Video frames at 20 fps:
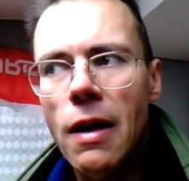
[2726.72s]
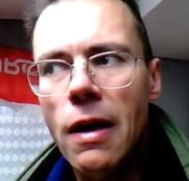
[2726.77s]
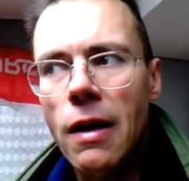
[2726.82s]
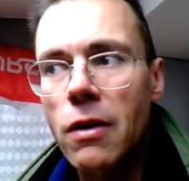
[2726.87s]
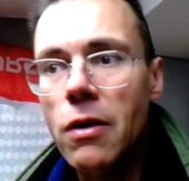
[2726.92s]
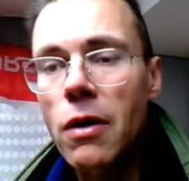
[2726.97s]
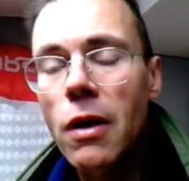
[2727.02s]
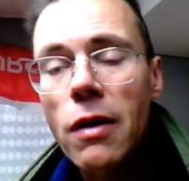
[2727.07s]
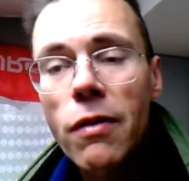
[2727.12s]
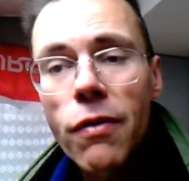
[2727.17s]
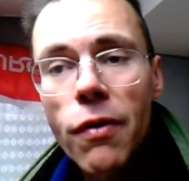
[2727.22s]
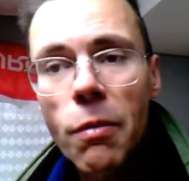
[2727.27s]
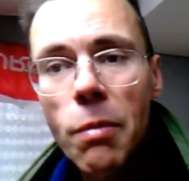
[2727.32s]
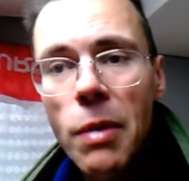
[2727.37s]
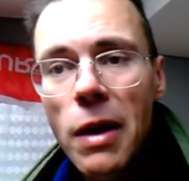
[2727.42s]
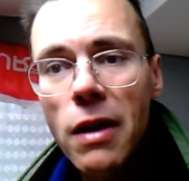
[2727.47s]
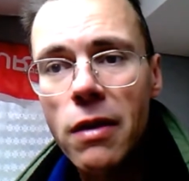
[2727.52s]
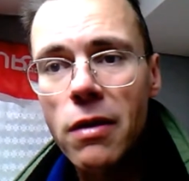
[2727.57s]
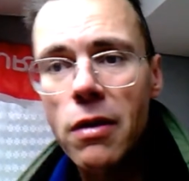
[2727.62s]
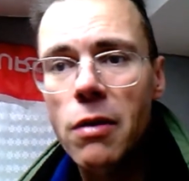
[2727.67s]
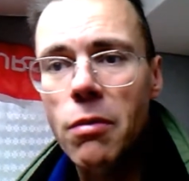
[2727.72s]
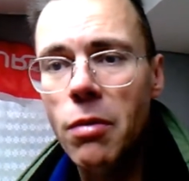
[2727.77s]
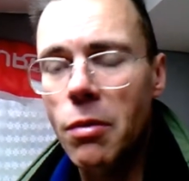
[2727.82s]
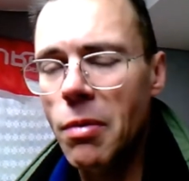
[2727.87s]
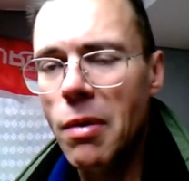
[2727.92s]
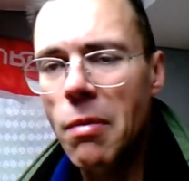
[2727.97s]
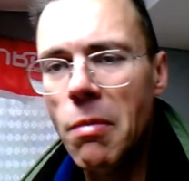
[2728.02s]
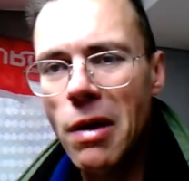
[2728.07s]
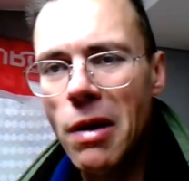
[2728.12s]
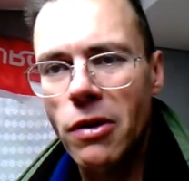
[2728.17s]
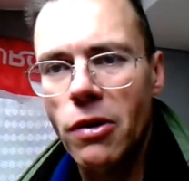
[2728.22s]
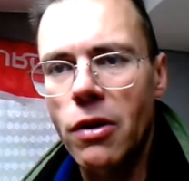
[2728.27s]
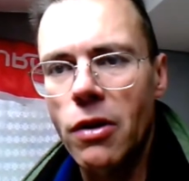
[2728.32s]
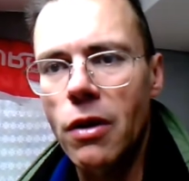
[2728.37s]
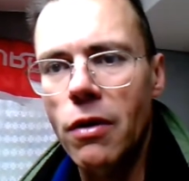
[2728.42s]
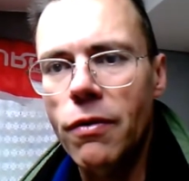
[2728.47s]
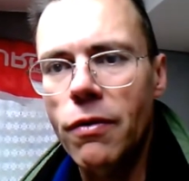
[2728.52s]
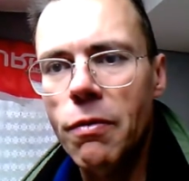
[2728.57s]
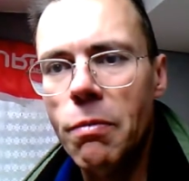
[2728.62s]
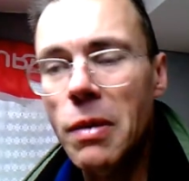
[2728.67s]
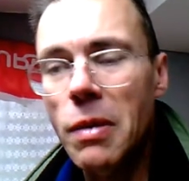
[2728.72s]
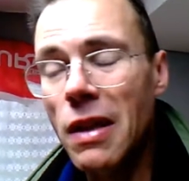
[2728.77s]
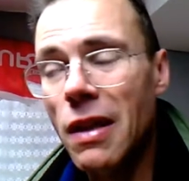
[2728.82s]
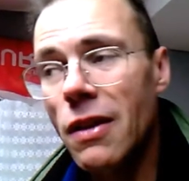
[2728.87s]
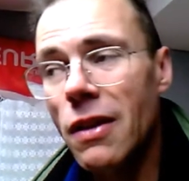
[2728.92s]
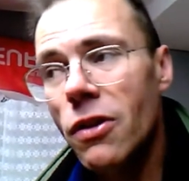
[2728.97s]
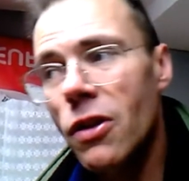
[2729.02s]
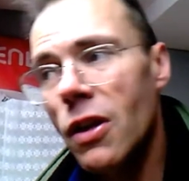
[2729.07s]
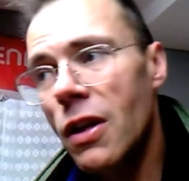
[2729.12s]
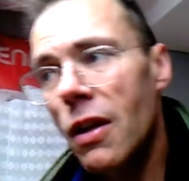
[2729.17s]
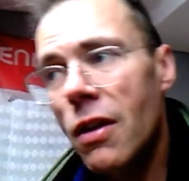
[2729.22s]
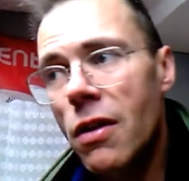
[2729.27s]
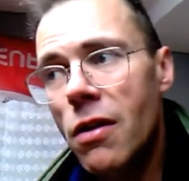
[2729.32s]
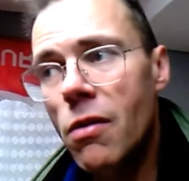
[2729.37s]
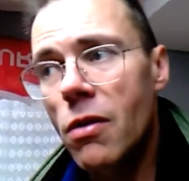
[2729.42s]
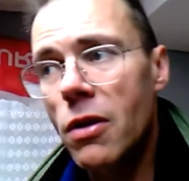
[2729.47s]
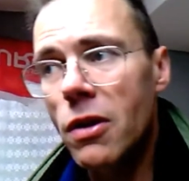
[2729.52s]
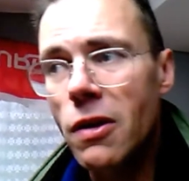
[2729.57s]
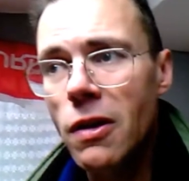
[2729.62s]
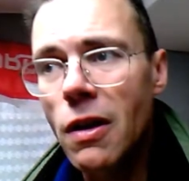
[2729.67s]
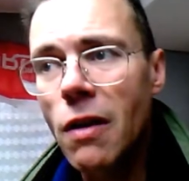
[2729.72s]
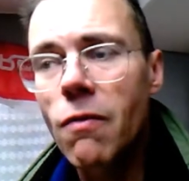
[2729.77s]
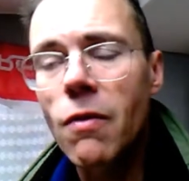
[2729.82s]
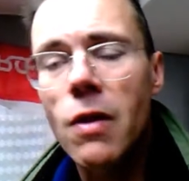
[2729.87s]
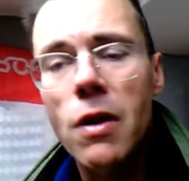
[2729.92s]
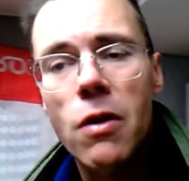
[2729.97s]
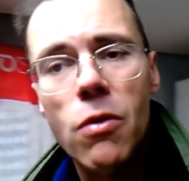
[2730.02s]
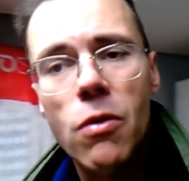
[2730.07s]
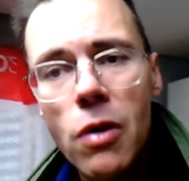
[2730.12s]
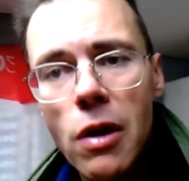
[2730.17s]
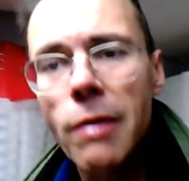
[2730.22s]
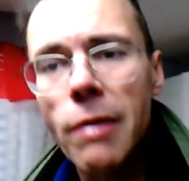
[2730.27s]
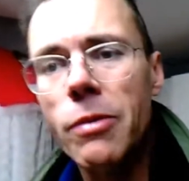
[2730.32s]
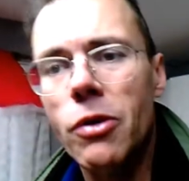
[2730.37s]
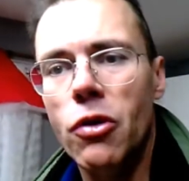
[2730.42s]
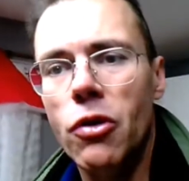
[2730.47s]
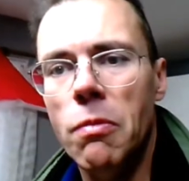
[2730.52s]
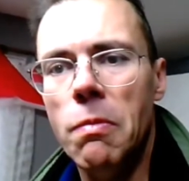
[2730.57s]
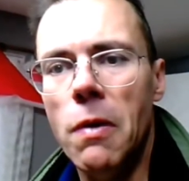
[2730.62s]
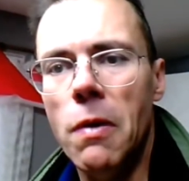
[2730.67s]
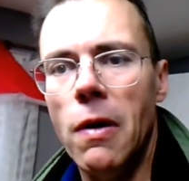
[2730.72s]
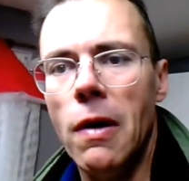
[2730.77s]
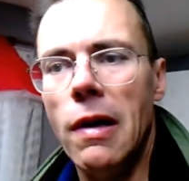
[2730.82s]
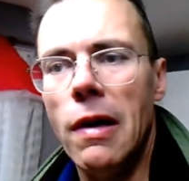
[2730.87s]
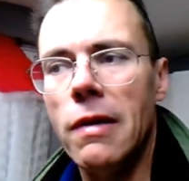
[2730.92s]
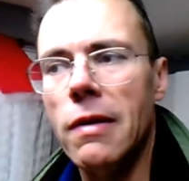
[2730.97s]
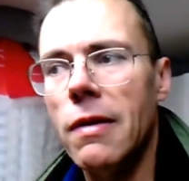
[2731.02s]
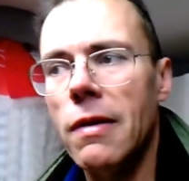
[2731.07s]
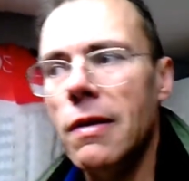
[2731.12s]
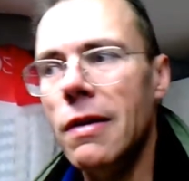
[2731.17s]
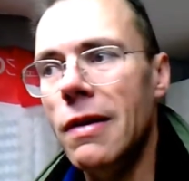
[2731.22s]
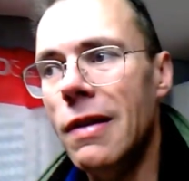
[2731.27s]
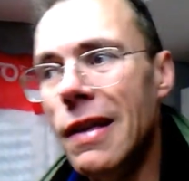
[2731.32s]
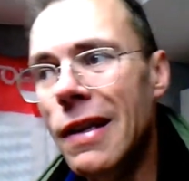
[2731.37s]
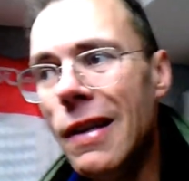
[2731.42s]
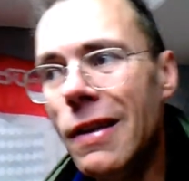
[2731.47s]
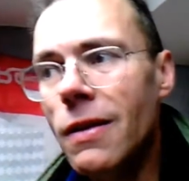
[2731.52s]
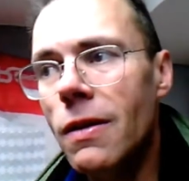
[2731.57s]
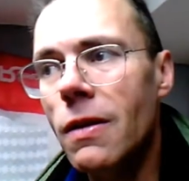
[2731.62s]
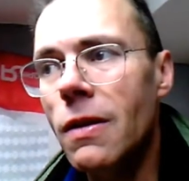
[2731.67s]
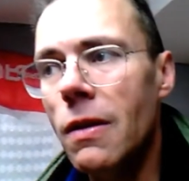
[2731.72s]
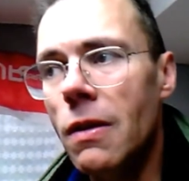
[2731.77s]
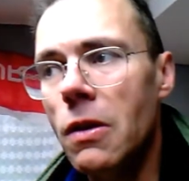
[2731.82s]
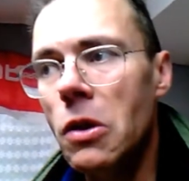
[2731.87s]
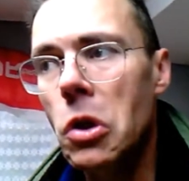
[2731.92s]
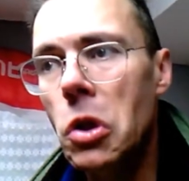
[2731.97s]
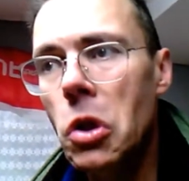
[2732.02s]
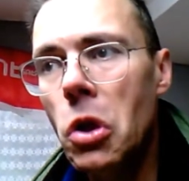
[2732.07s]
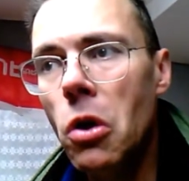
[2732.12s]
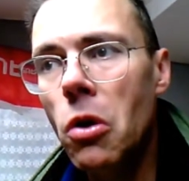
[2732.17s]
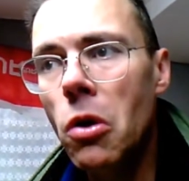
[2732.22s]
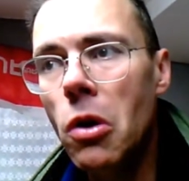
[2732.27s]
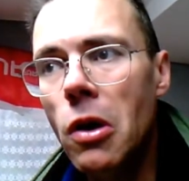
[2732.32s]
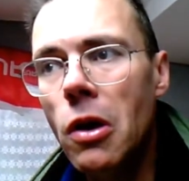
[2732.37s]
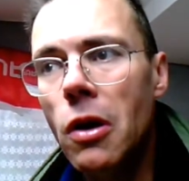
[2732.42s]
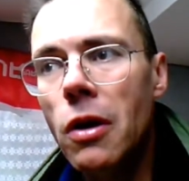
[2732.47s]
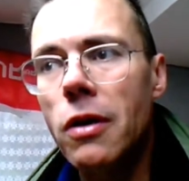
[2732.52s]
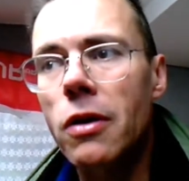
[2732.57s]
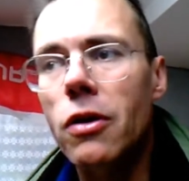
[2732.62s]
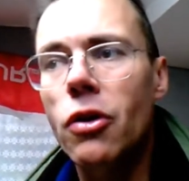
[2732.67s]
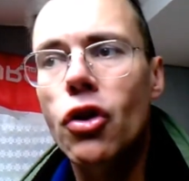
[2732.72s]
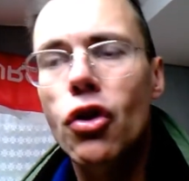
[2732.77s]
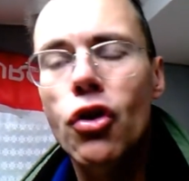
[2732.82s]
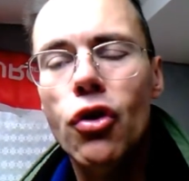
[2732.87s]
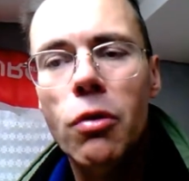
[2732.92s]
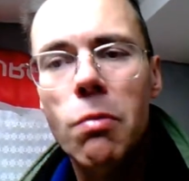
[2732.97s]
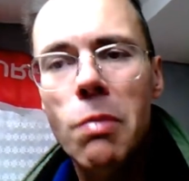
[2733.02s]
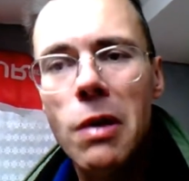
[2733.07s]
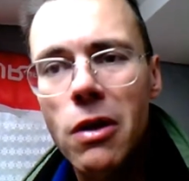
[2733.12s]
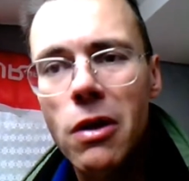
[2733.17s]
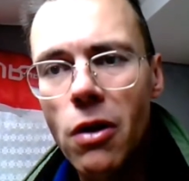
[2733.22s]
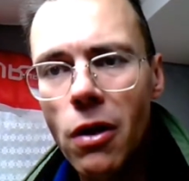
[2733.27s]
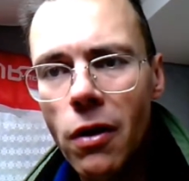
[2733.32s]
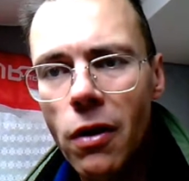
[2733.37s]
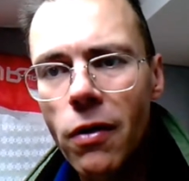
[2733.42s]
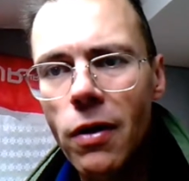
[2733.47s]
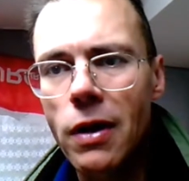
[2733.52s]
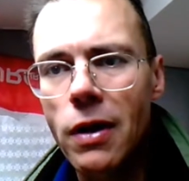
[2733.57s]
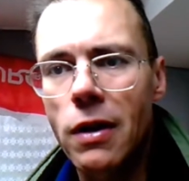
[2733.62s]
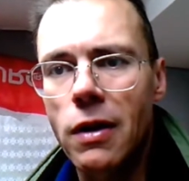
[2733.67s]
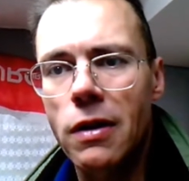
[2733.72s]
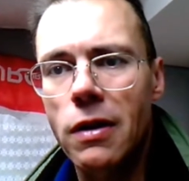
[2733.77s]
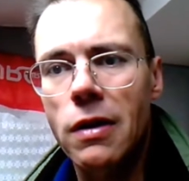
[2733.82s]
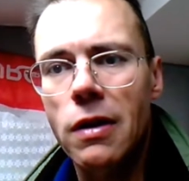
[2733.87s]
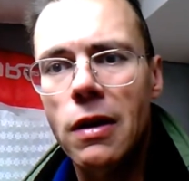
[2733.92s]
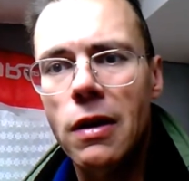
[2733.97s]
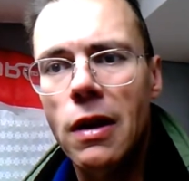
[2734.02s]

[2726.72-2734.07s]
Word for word: and God forbid he would be myself. But let's say that you are someone who comes to Poland. This no longer should be tolerated.